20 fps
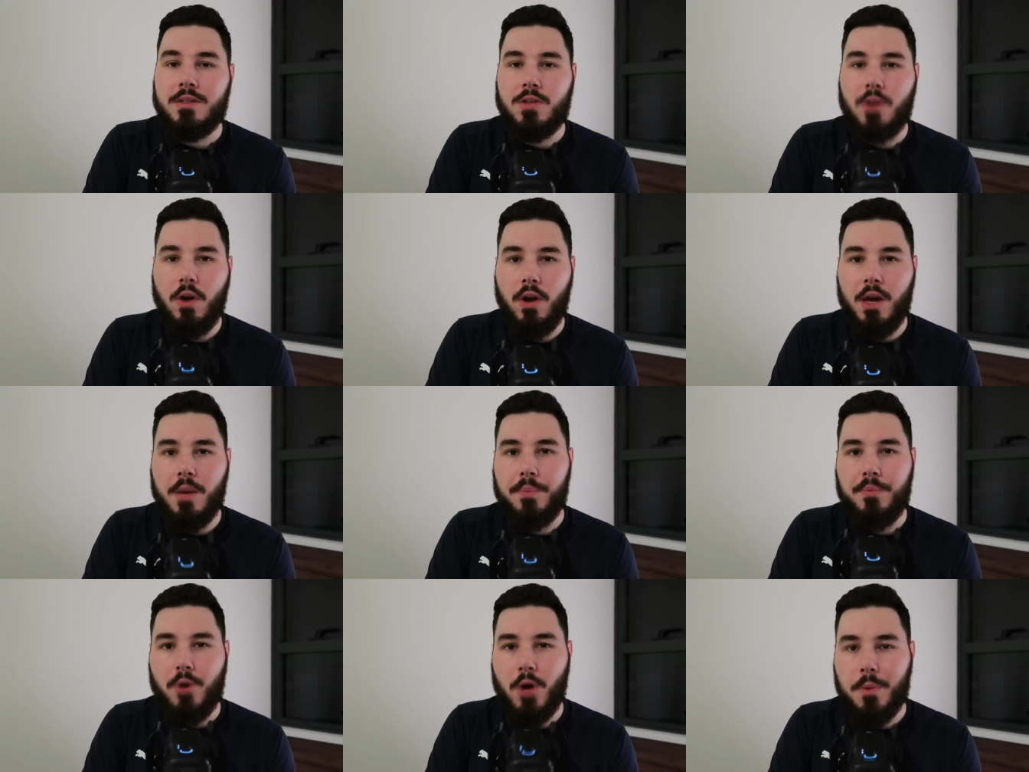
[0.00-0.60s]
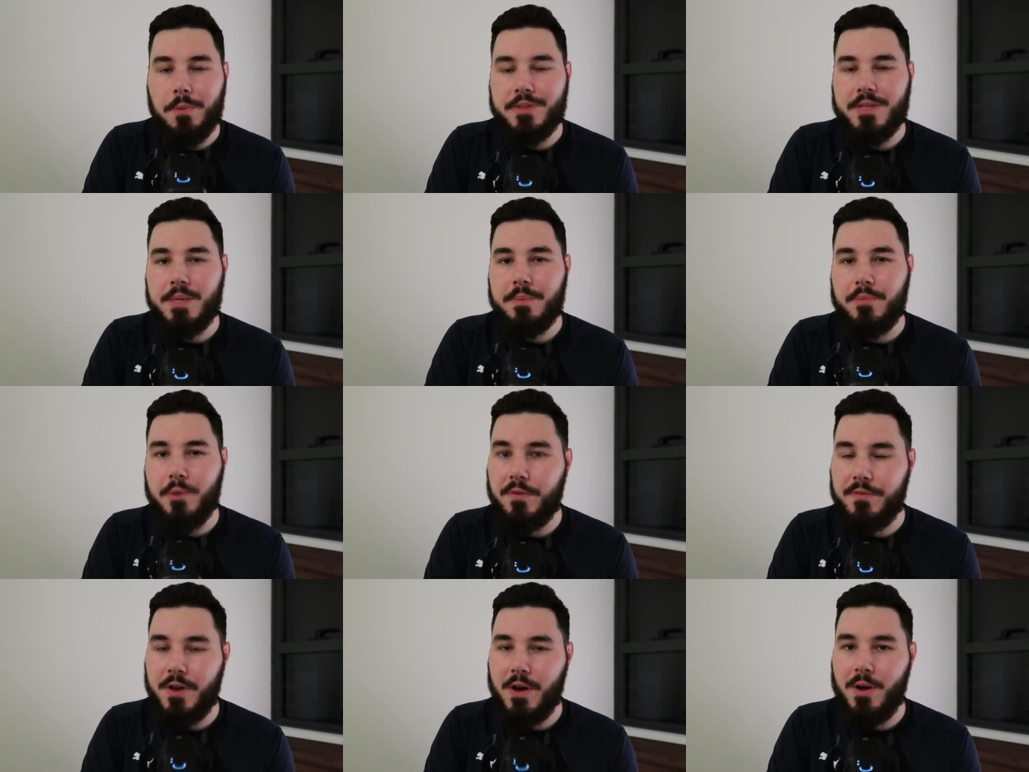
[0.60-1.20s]
dollar property
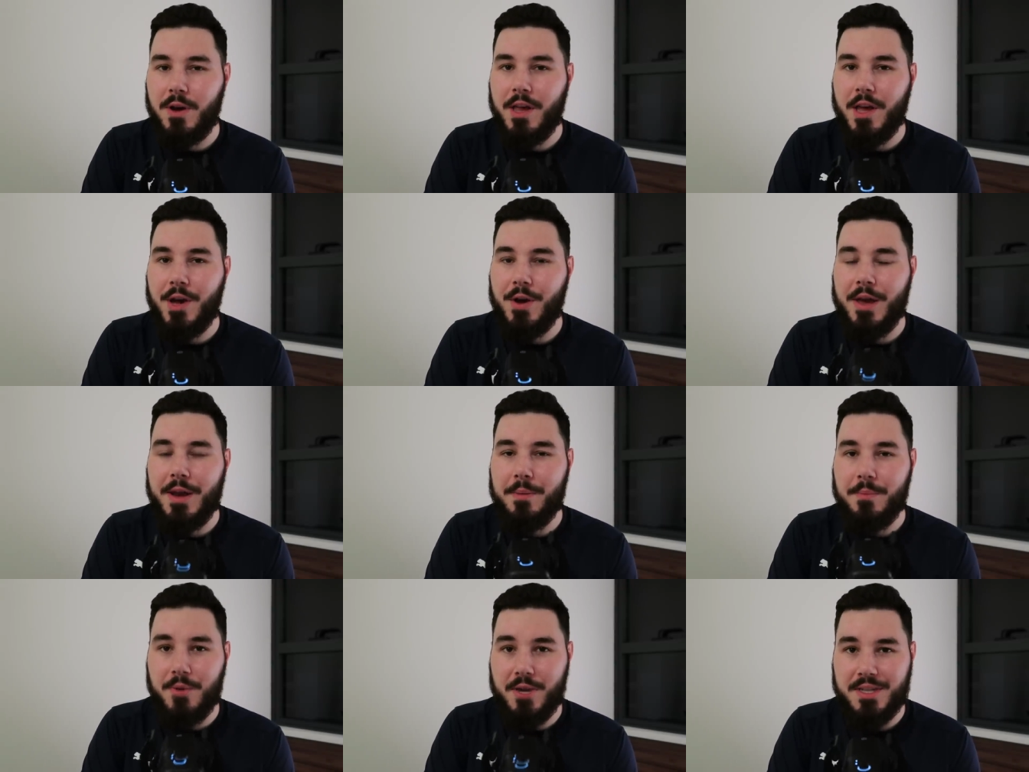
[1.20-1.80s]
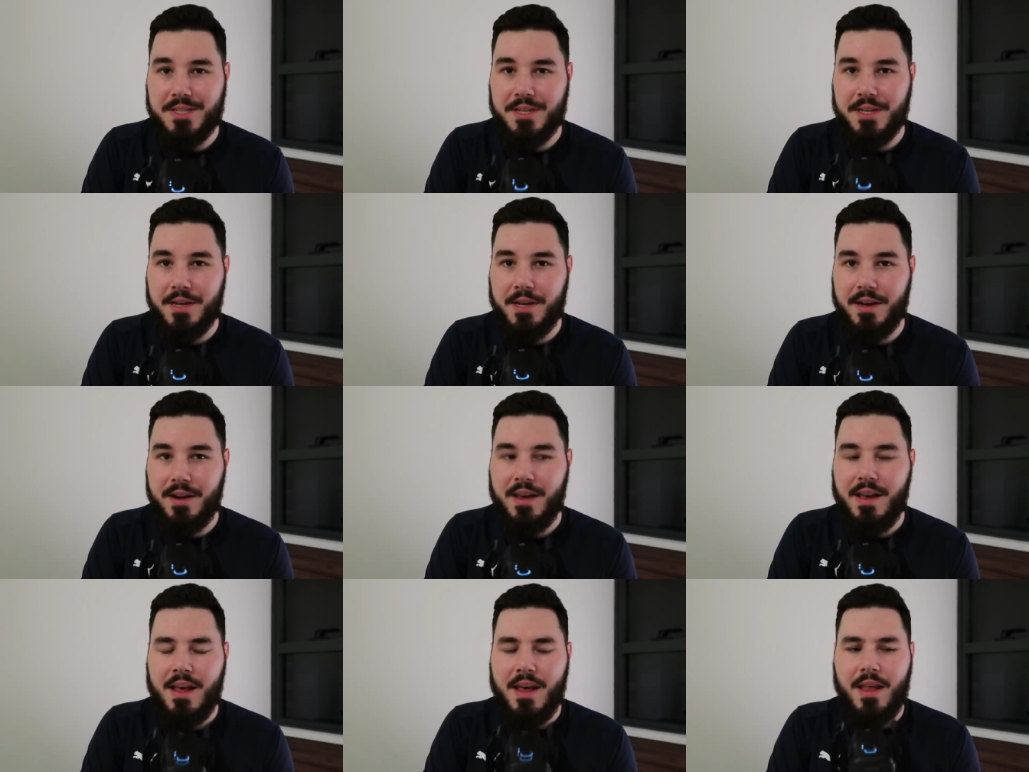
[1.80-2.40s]
portfolio in
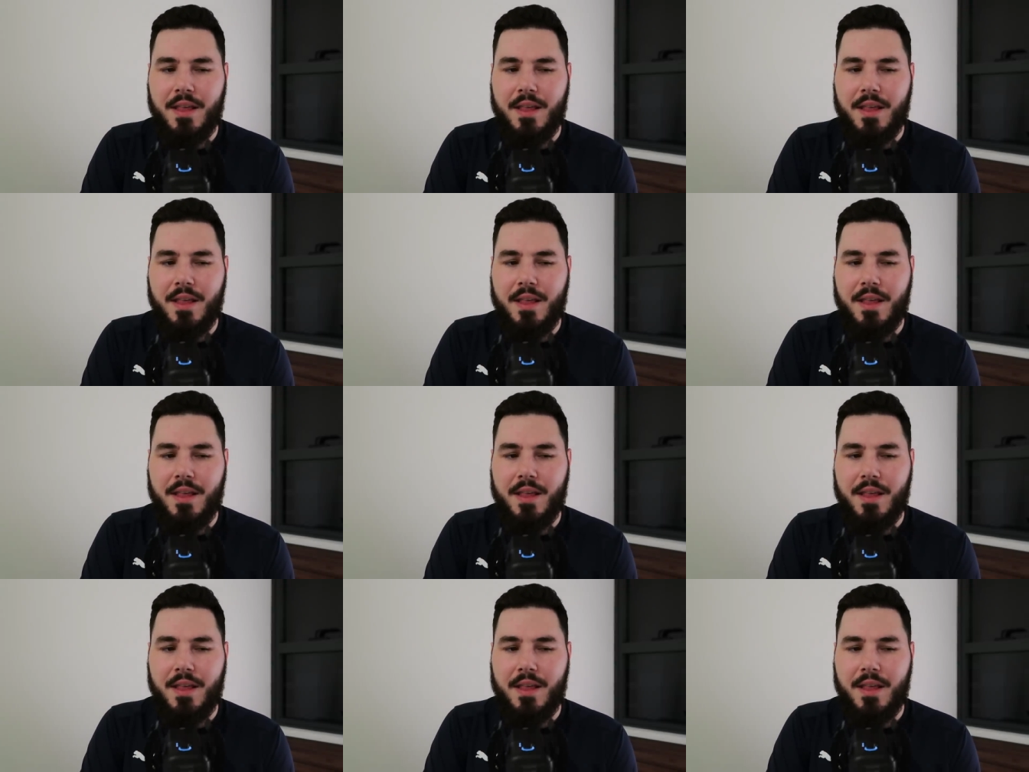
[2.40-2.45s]
Britain.